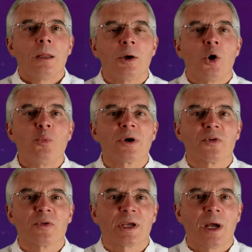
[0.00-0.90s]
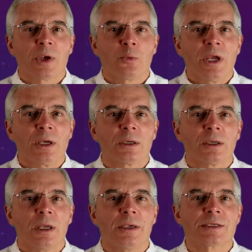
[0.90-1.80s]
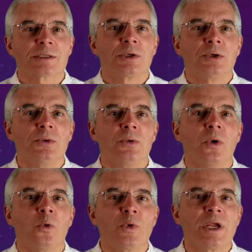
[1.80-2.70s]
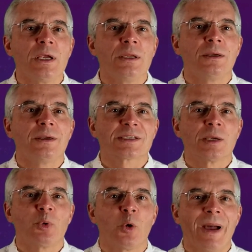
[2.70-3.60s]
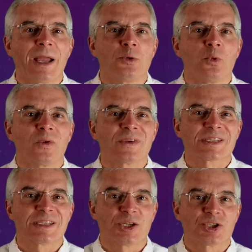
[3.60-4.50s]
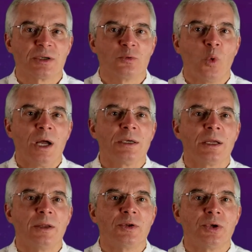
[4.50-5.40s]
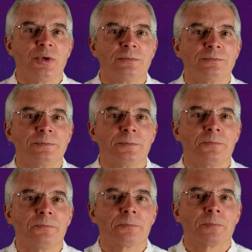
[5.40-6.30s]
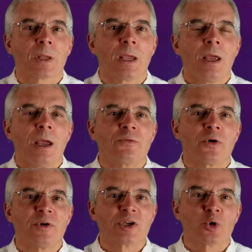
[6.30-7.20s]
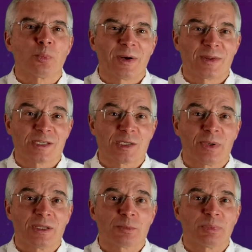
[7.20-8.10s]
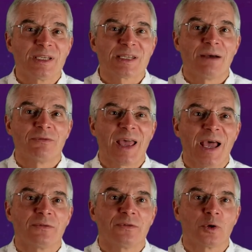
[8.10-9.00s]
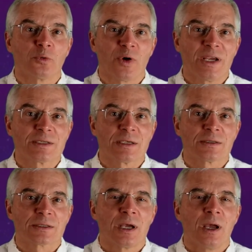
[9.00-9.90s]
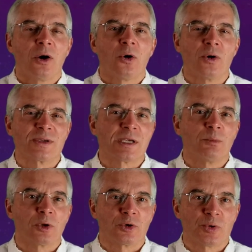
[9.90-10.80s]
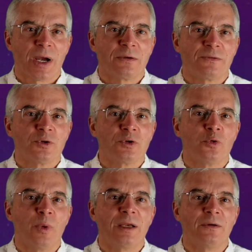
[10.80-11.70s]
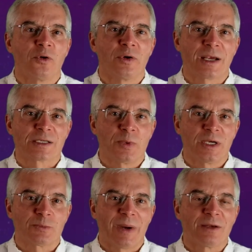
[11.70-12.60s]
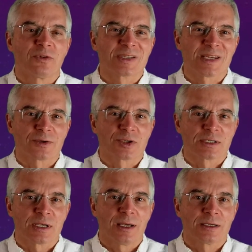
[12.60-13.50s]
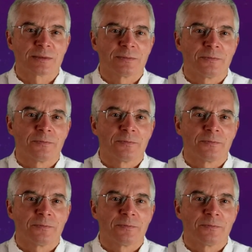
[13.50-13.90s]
The homework for the coming week is to read Simple Manual Session 1 and 2. For virtual participants, please have a handful of raisins or similar dried fruit ready for next week's mindfulness exercise.